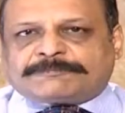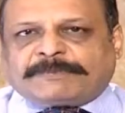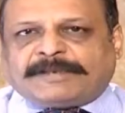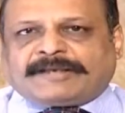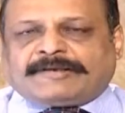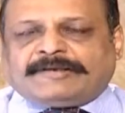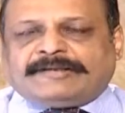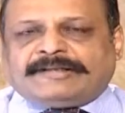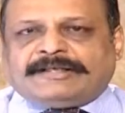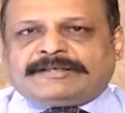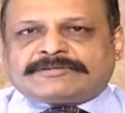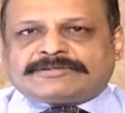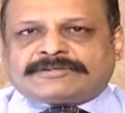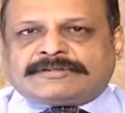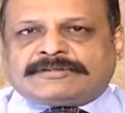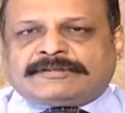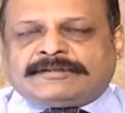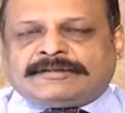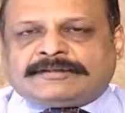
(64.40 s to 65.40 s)

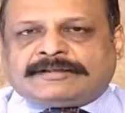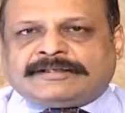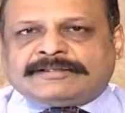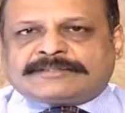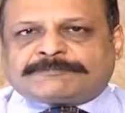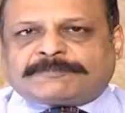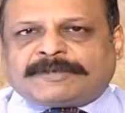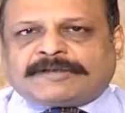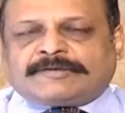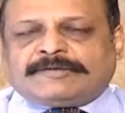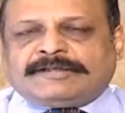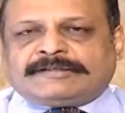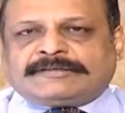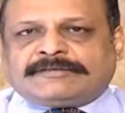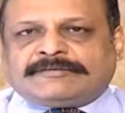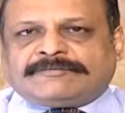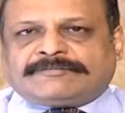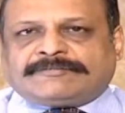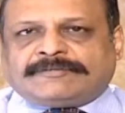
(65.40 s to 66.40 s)
speculation and
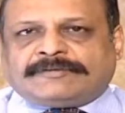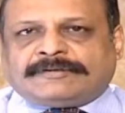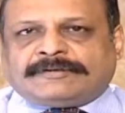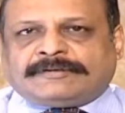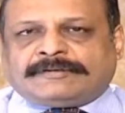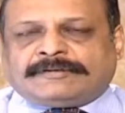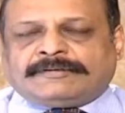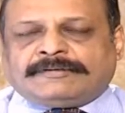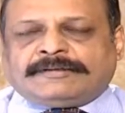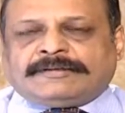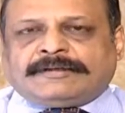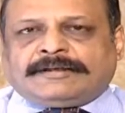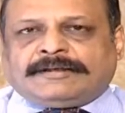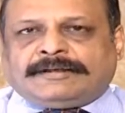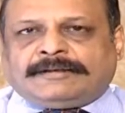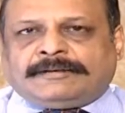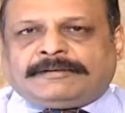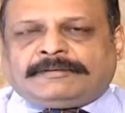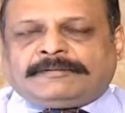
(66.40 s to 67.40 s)
speculative
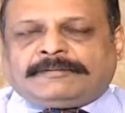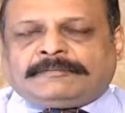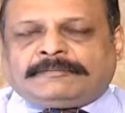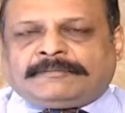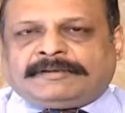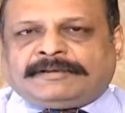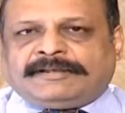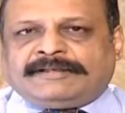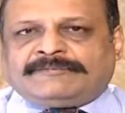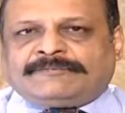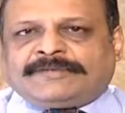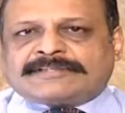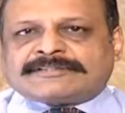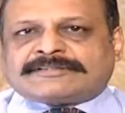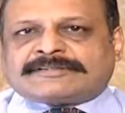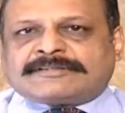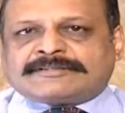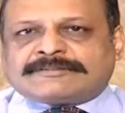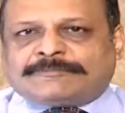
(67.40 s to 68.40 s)
uh,
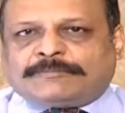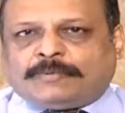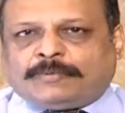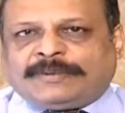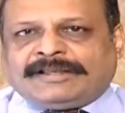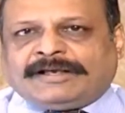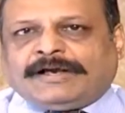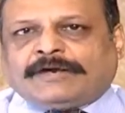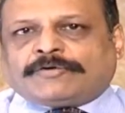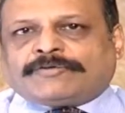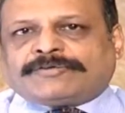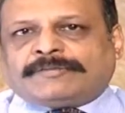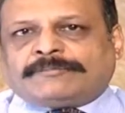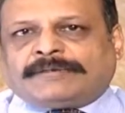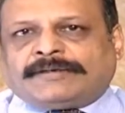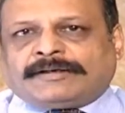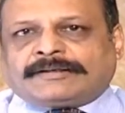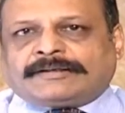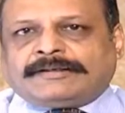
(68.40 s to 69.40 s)
investors moving out of the
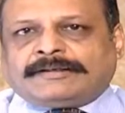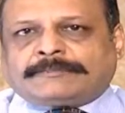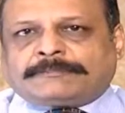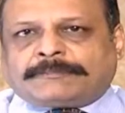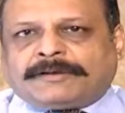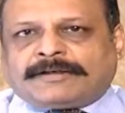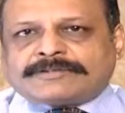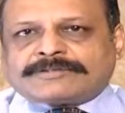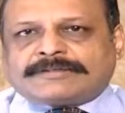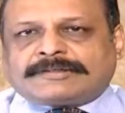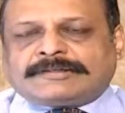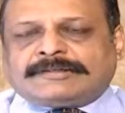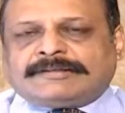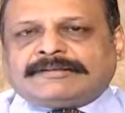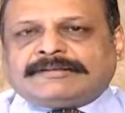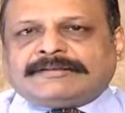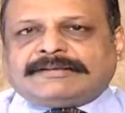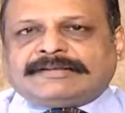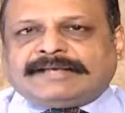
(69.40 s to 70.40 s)
market
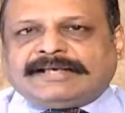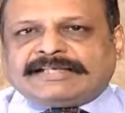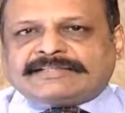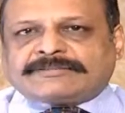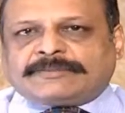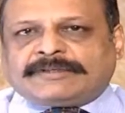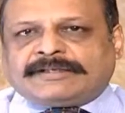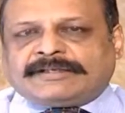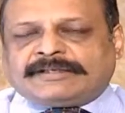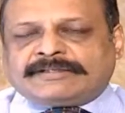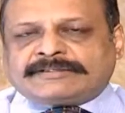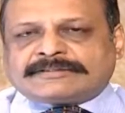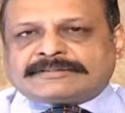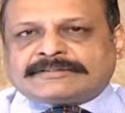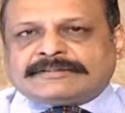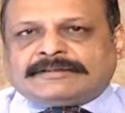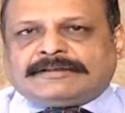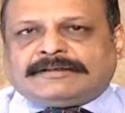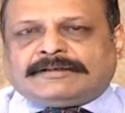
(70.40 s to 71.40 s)
partially, as well as
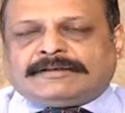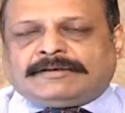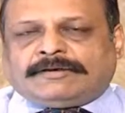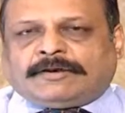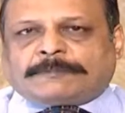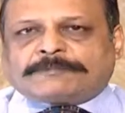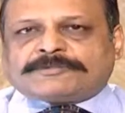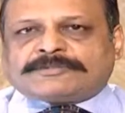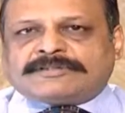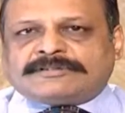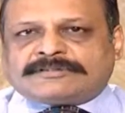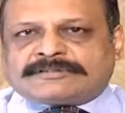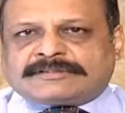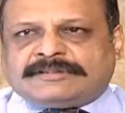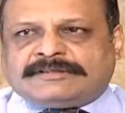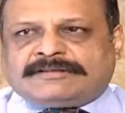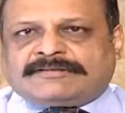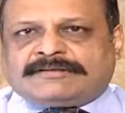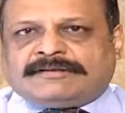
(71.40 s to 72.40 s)
uh, options
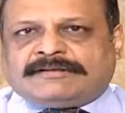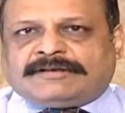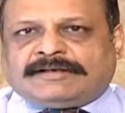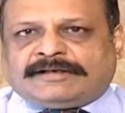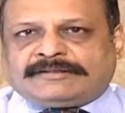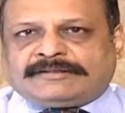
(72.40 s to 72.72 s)
and uh,